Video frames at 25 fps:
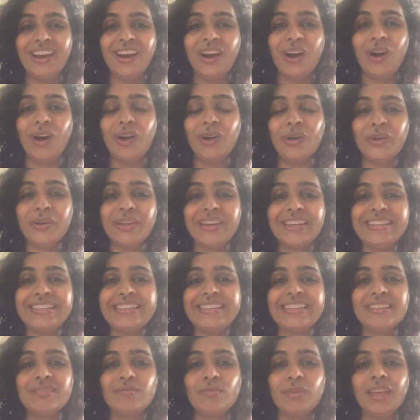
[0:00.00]
or you can
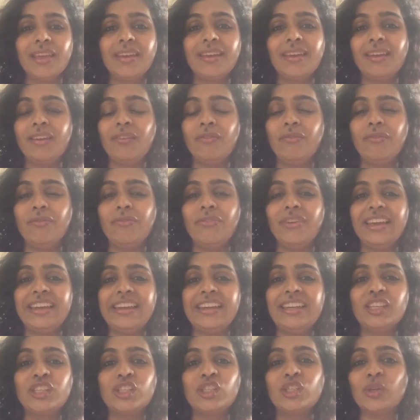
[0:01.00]
just make it
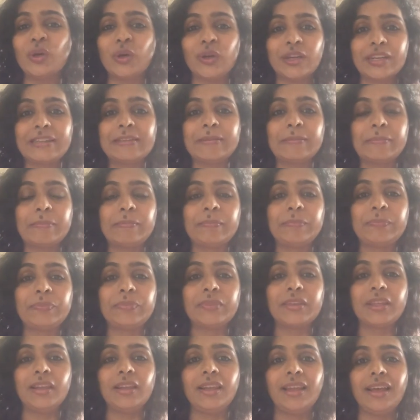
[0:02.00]
very short.
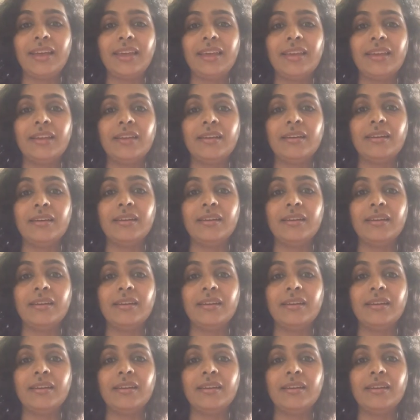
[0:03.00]
Like,